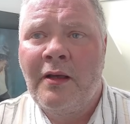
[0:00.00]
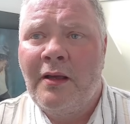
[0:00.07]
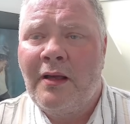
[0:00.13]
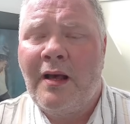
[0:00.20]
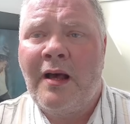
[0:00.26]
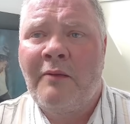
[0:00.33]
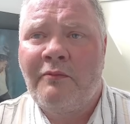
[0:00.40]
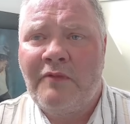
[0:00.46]

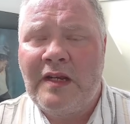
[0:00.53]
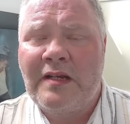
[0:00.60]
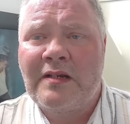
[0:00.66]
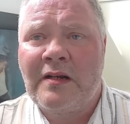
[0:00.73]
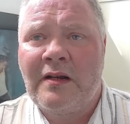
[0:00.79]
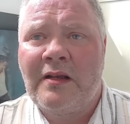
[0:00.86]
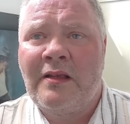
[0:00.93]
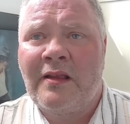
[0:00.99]
and
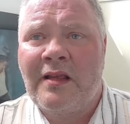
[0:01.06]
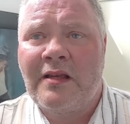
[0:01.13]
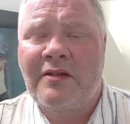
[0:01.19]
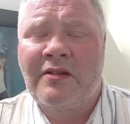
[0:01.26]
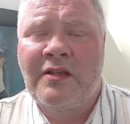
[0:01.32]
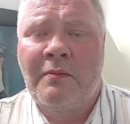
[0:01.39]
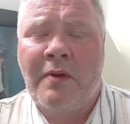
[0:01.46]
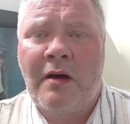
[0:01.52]
recently, thanks
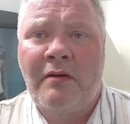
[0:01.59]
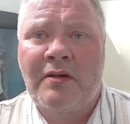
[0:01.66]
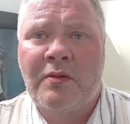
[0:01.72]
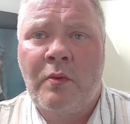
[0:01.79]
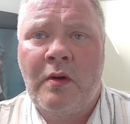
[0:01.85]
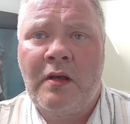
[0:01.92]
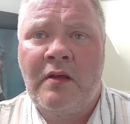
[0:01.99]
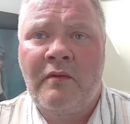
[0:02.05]
to the Boris
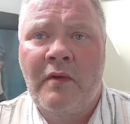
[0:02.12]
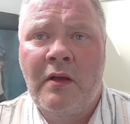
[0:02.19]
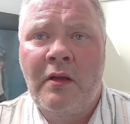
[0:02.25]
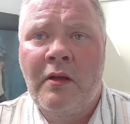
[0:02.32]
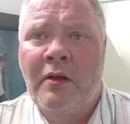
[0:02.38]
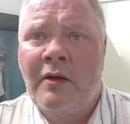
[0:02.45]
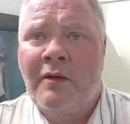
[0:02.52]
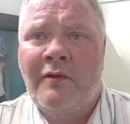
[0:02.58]
wave,
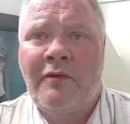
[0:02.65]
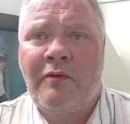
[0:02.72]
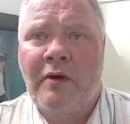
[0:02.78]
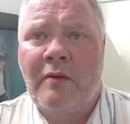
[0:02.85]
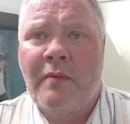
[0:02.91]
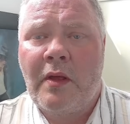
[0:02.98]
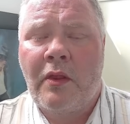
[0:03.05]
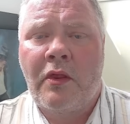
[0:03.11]

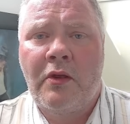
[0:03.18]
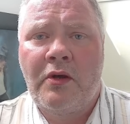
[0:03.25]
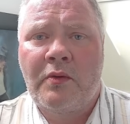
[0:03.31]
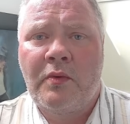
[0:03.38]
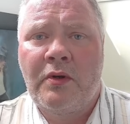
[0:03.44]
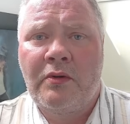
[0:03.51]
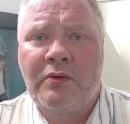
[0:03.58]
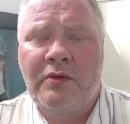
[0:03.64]
from third
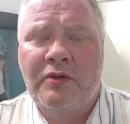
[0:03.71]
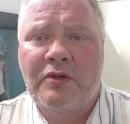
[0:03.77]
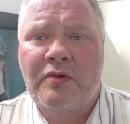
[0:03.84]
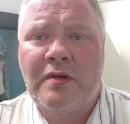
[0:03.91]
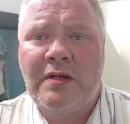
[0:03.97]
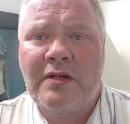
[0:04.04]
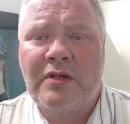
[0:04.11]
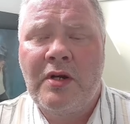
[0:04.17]
world
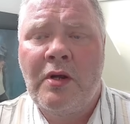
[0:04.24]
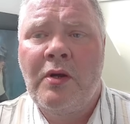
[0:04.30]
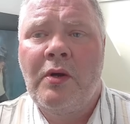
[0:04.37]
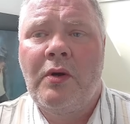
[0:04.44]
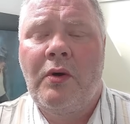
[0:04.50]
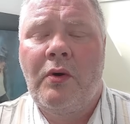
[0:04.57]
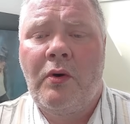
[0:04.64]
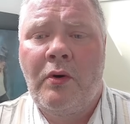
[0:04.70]
countries.
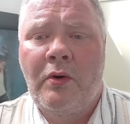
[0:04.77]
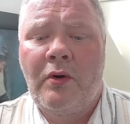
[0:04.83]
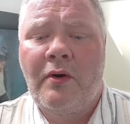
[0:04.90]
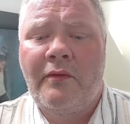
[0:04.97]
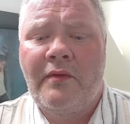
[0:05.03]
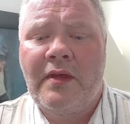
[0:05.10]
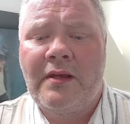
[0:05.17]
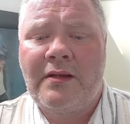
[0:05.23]
All
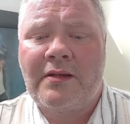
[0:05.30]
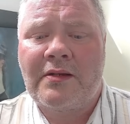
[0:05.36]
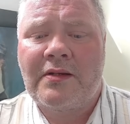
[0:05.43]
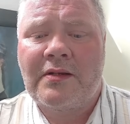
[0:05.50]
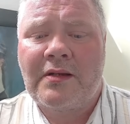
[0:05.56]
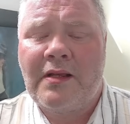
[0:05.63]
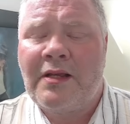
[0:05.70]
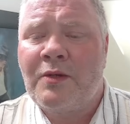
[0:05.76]
of
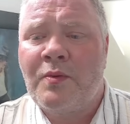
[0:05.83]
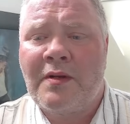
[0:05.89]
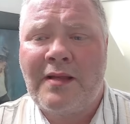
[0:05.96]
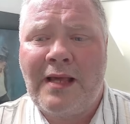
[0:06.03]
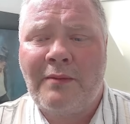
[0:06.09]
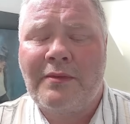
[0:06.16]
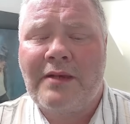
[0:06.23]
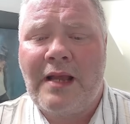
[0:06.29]
this is
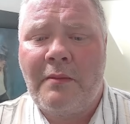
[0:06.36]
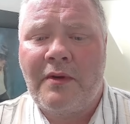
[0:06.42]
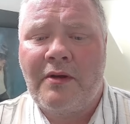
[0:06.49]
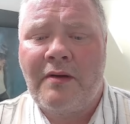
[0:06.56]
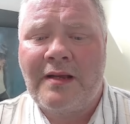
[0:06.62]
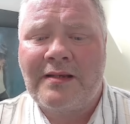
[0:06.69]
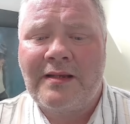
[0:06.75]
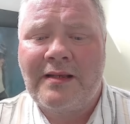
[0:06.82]
without
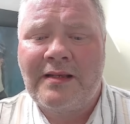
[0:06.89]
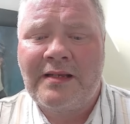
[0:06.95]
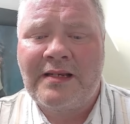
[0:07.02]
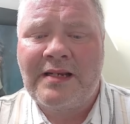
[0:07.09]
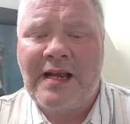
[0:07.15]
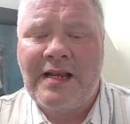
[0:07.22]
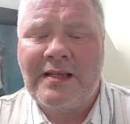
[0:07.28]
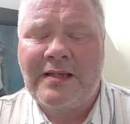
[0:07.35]
democratic
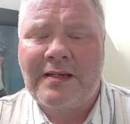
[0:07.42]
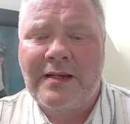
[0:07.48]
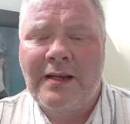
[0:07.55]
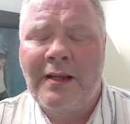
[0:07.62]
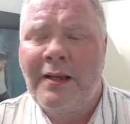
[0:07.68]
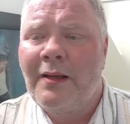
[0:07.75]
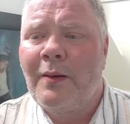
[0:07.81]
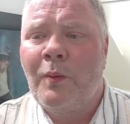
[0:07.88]
consent.
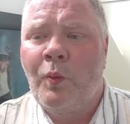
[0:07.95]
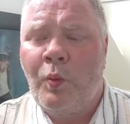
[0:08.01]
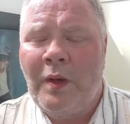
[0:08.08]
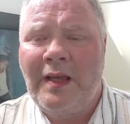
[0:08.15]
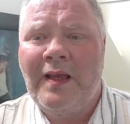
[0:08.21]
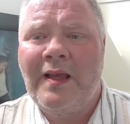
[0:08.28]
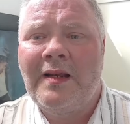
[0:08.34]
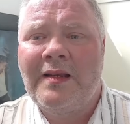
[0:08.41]

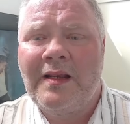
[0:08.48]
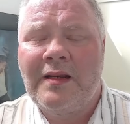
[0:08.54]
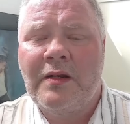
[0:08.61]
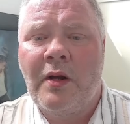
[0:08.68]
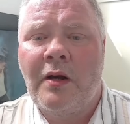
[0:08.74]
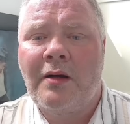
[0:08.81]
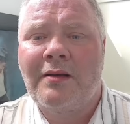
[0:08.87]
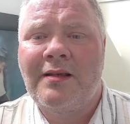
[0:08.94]
We did
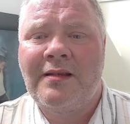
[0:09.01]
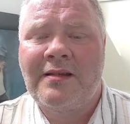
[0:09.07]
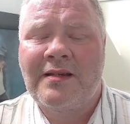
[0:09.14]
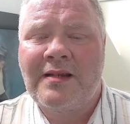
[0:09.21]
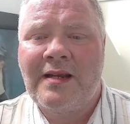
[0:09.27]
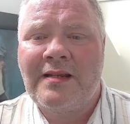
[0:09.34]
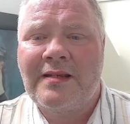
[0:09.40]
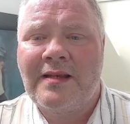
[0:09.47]
not
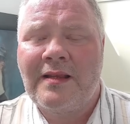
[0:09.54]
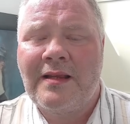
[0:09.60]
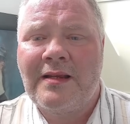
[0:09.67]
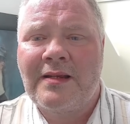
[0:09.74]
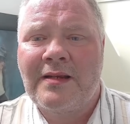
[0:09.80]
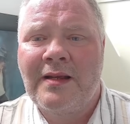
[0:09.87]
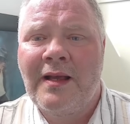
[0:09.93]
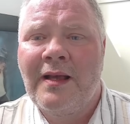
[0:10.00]
consent to
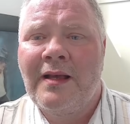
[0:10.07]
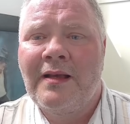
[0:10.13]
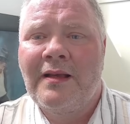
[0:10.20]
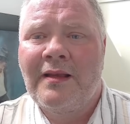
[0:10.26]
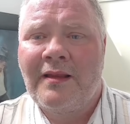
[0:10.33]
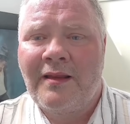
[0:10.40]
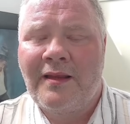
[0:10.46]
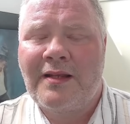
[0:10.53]
this.
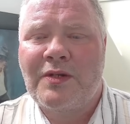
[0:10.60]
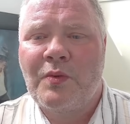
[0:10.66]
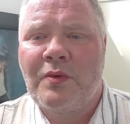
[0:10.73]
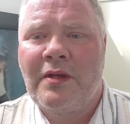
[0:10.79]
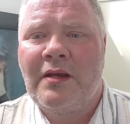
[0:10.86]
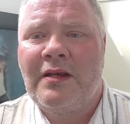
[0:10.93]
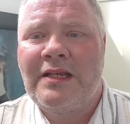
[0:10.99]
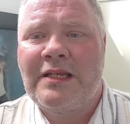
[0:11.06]
And that's what
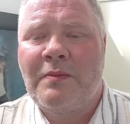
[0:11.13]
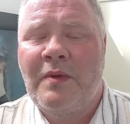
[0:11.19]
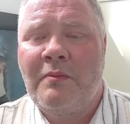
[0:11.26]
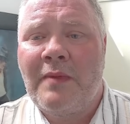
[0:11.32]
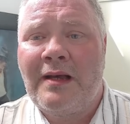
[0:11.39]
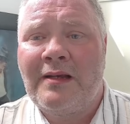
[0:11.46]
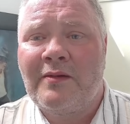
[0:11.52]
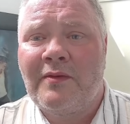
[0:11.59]
you need to be
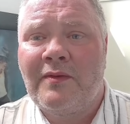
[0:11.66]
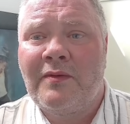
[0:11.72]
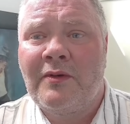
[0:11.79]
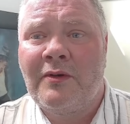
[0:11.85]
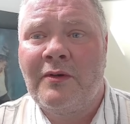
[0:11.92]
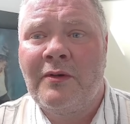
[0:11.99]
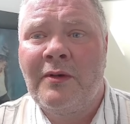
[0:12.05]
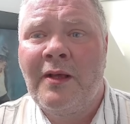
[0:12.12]
mindful
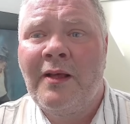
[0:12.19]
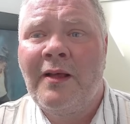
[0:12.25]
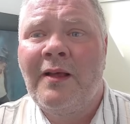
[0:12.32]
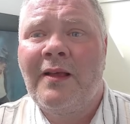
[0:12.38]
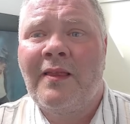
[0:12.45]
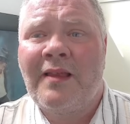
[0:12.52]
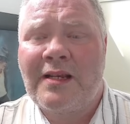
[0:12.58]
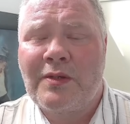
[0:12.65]
for.
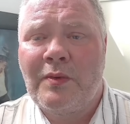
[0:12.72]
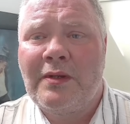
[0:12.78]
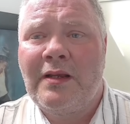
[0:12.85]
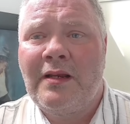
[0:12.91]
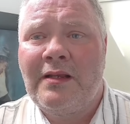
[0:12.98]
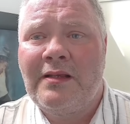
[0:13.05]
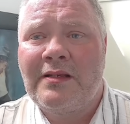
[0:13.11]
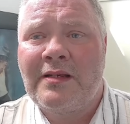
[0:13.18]
That's what you
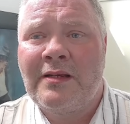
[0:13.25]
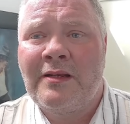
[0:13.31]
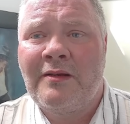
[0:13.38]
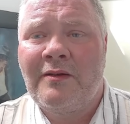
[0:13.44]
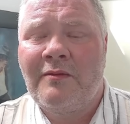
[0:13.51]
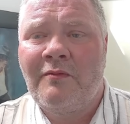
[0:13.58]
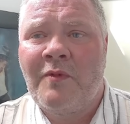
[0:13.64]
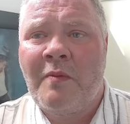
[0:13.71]
need
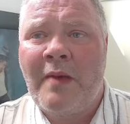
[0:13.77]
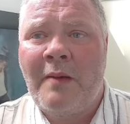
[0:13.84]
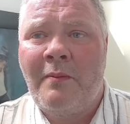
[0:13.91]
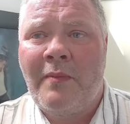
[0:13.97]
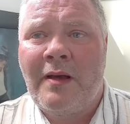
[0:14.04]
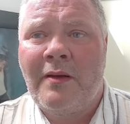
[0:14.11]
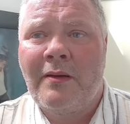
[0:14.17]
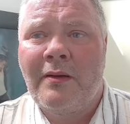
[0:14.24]
to remember.